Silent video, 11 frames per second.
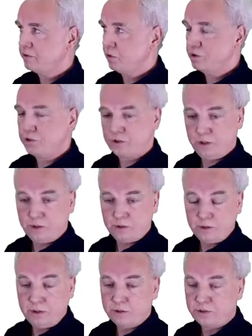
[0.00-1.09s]
So it is, uh,
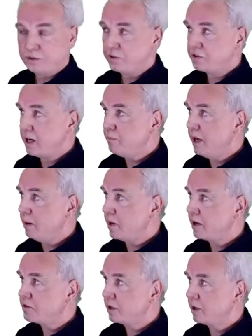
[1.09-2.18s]
it's the same name
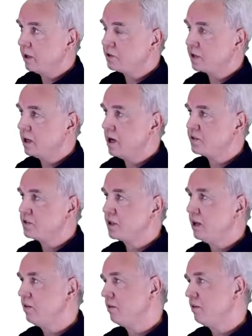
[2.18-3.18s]
as the, as the class itself.